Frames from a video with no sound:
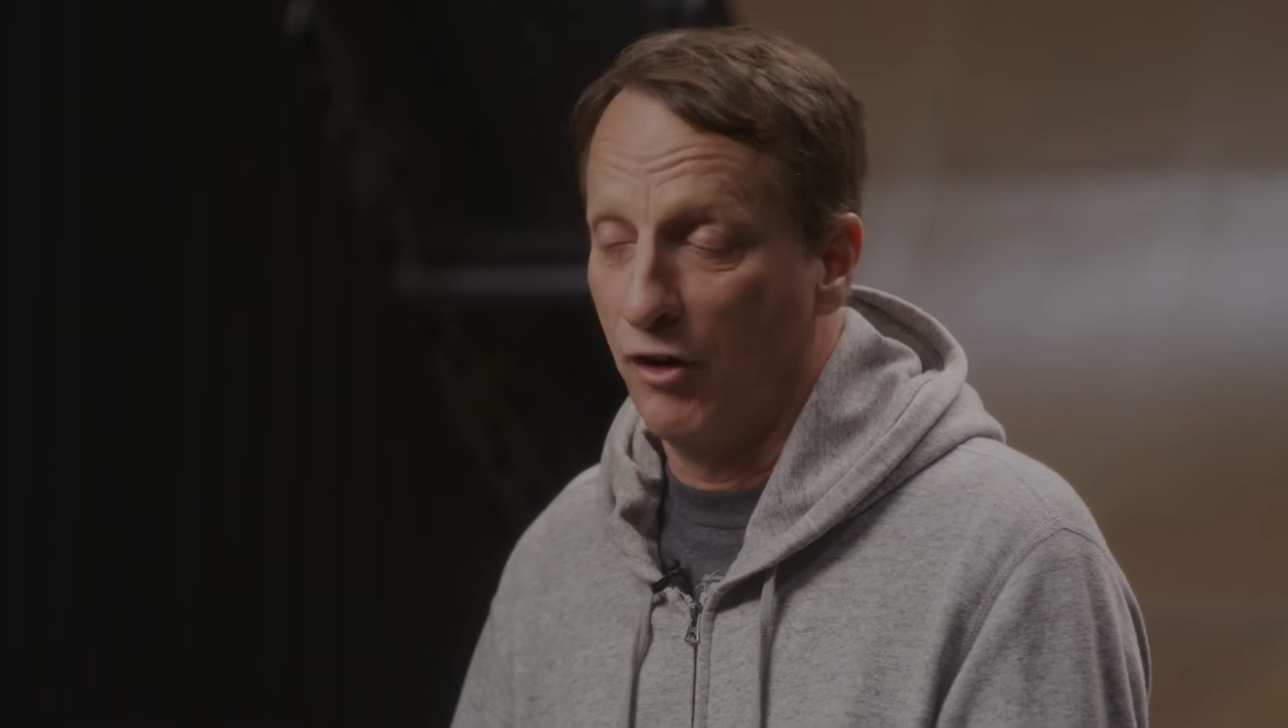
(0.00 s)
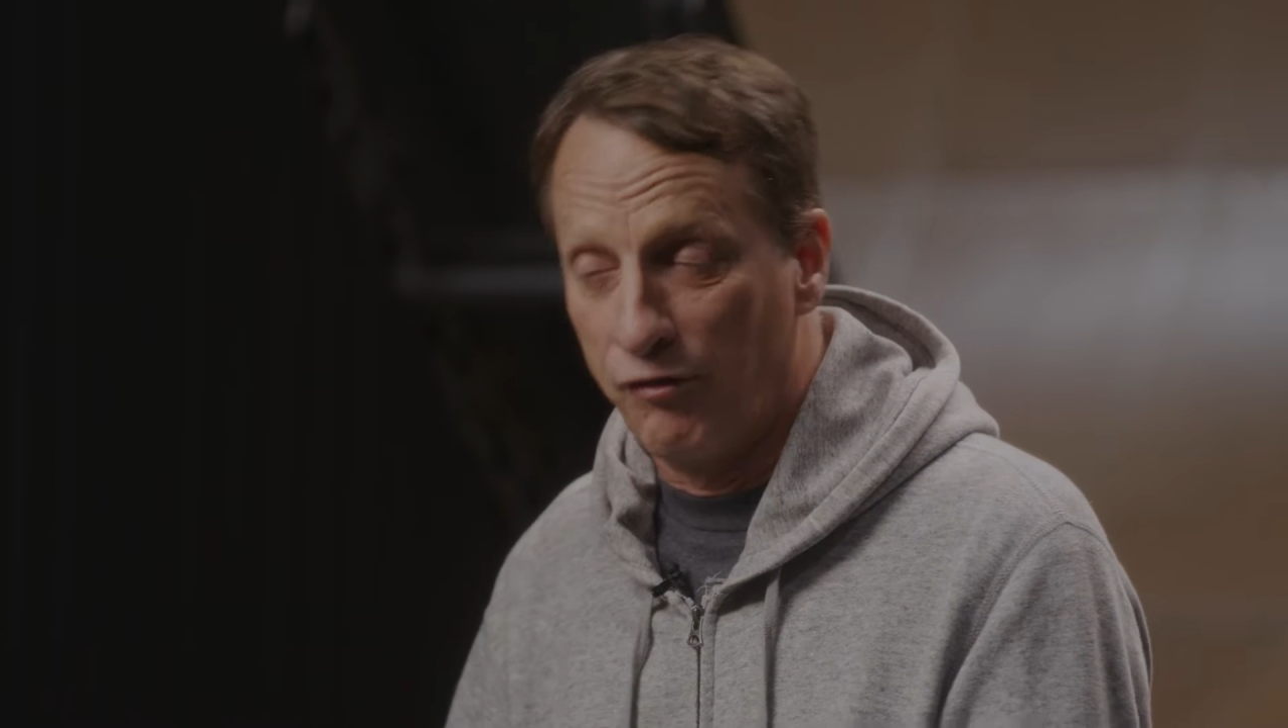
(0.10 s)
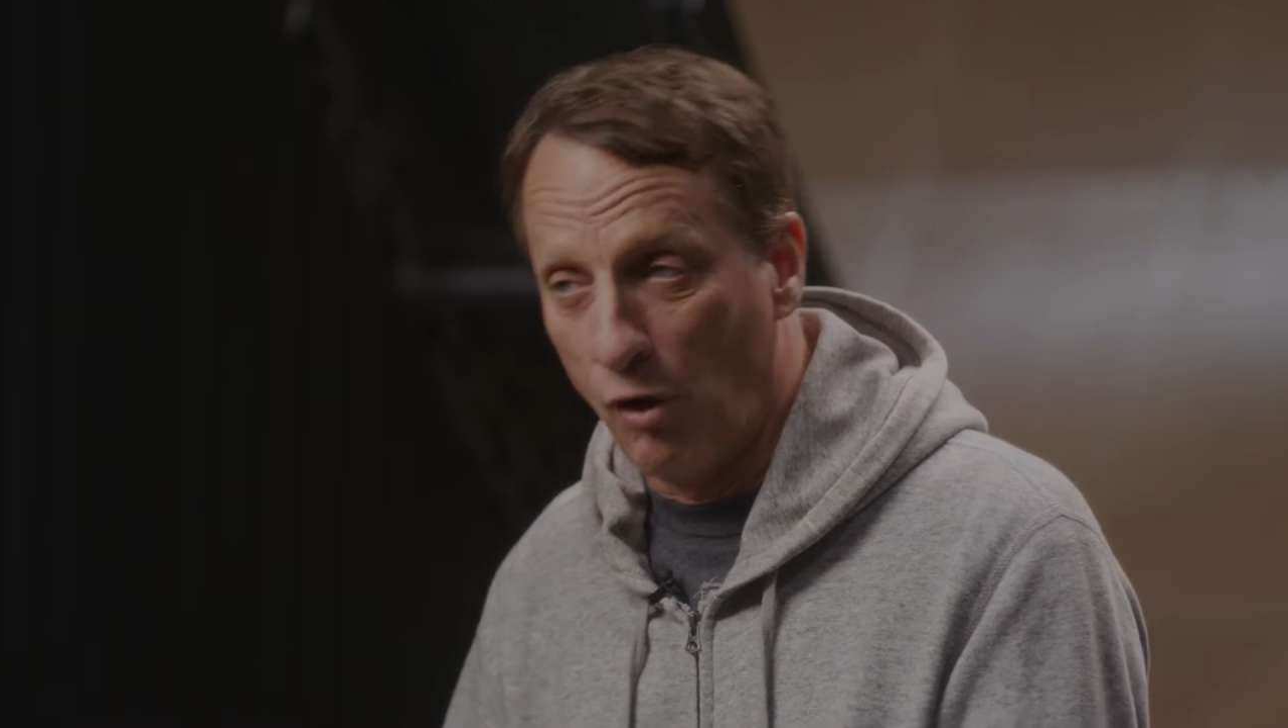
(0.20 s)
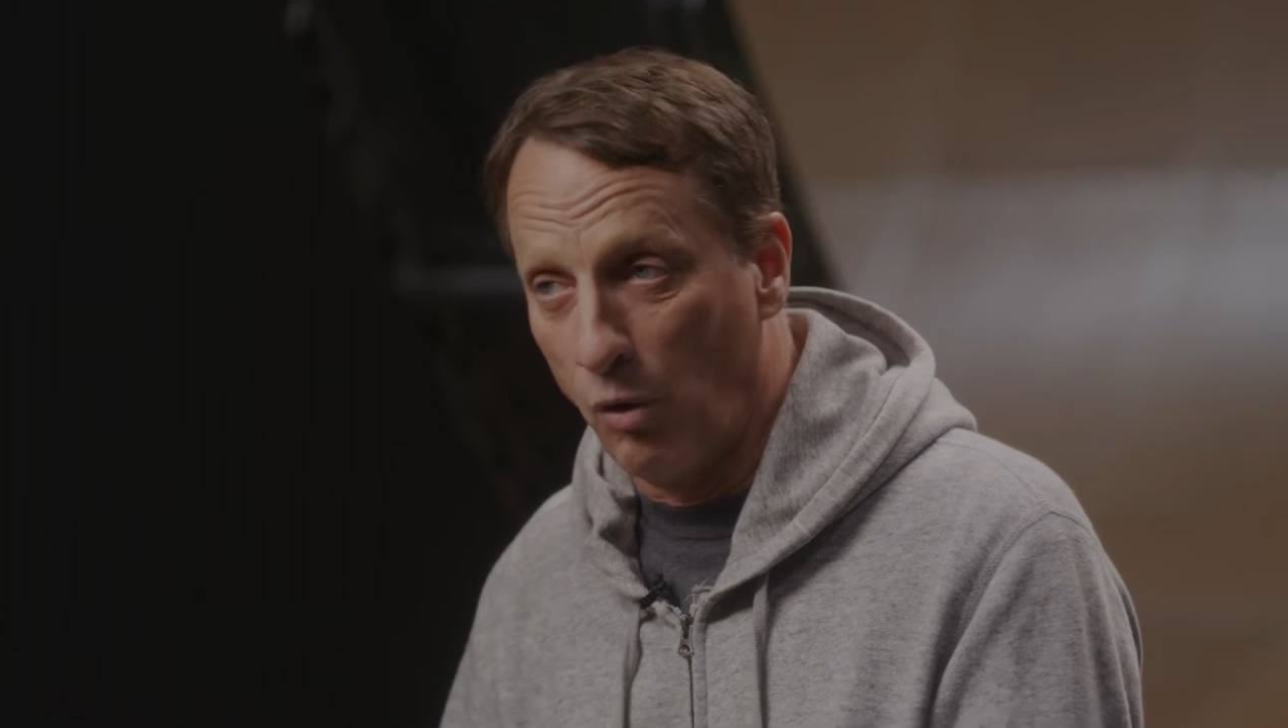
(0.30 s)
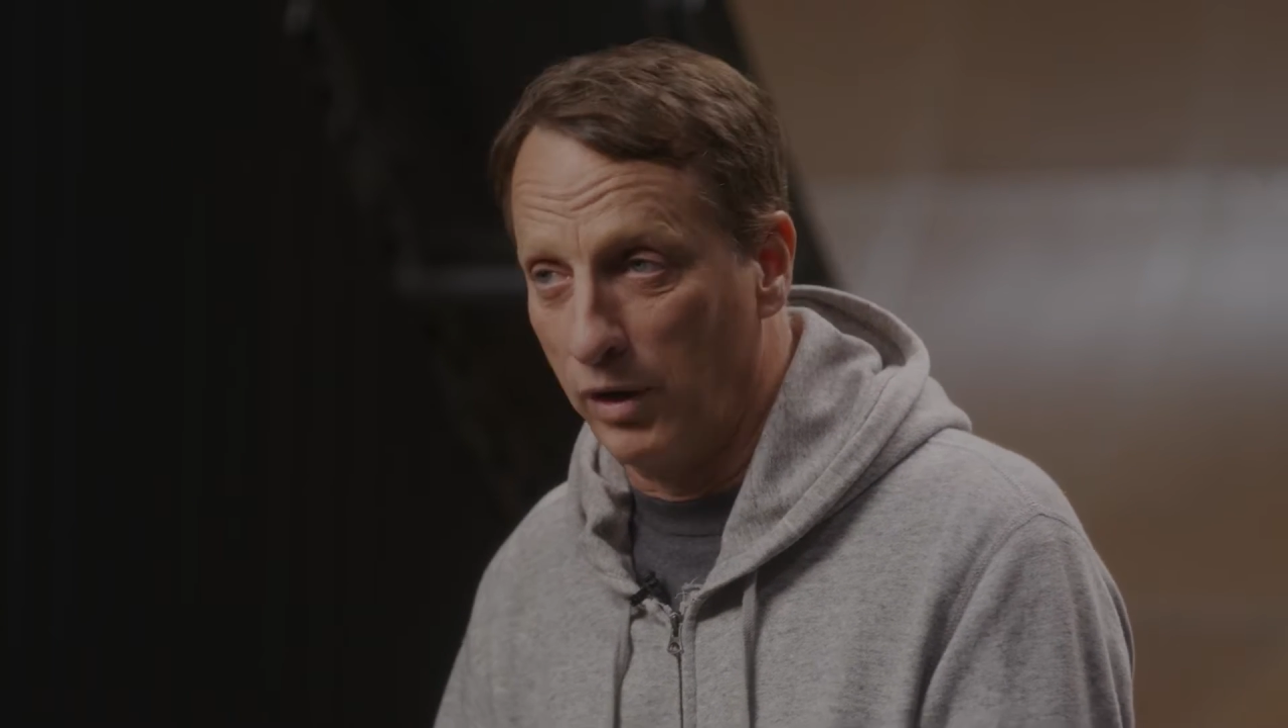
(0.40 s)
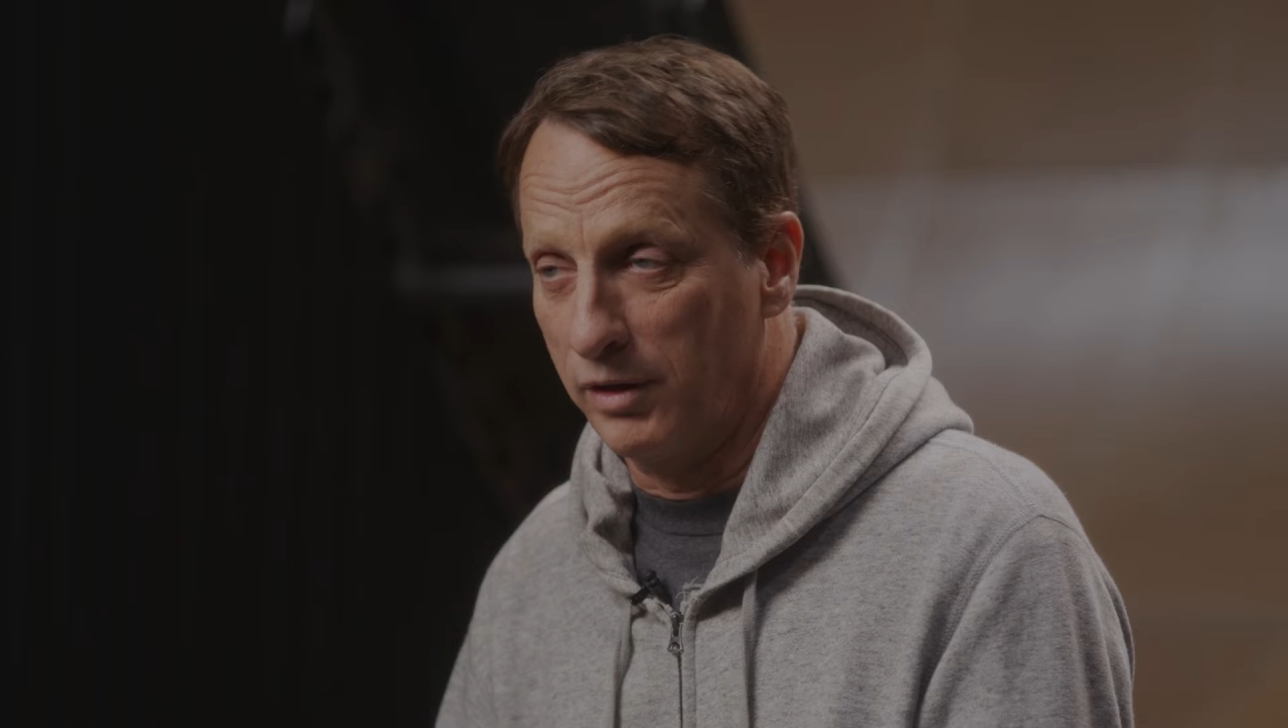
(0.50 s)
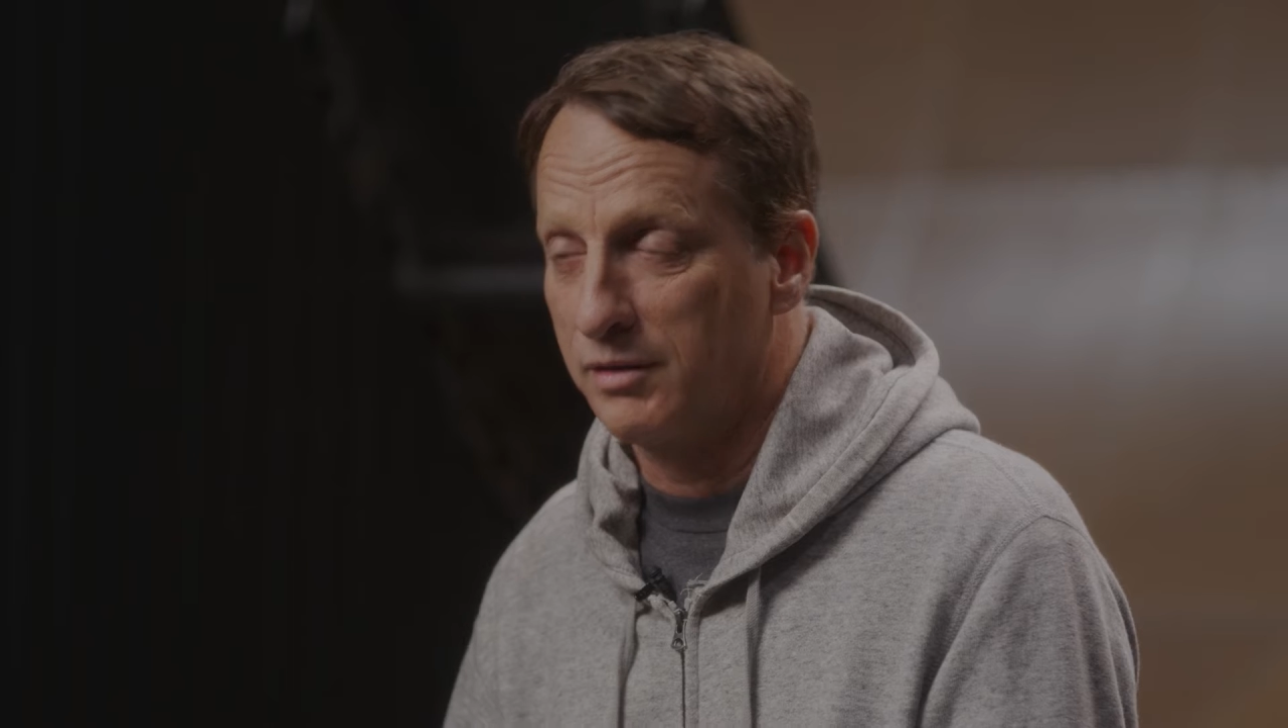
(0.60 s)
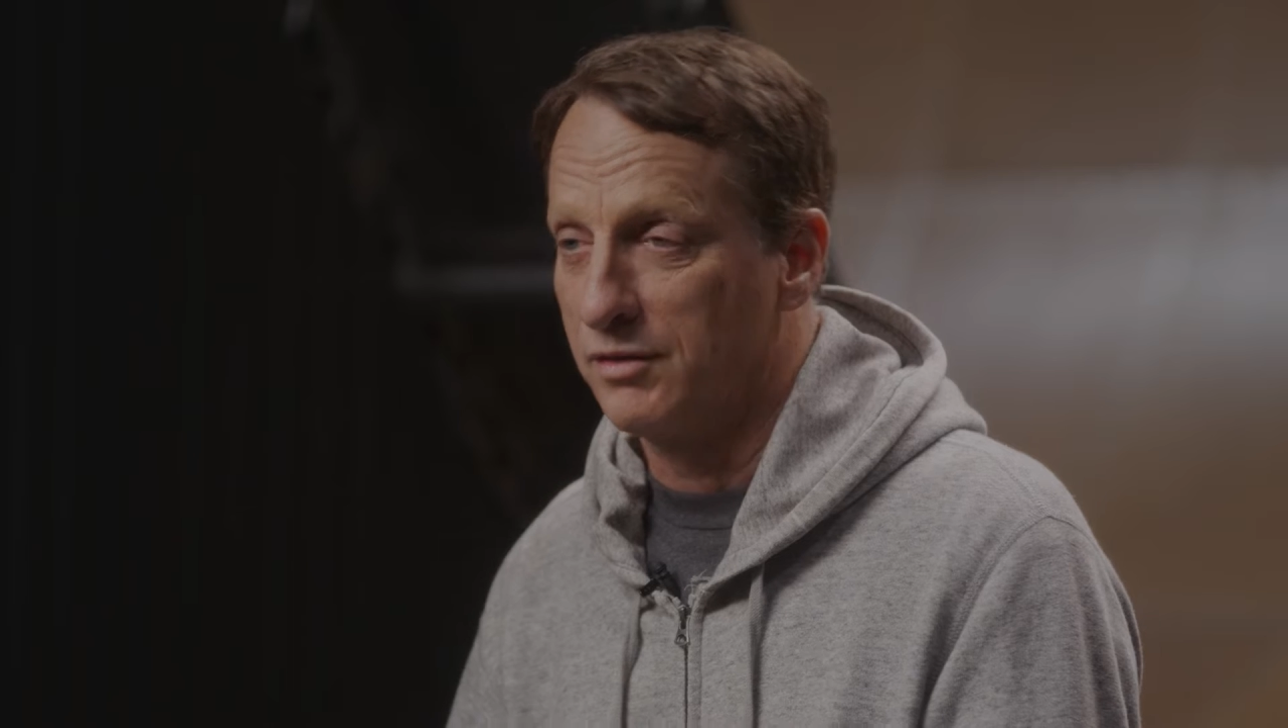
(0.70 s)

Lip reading: forward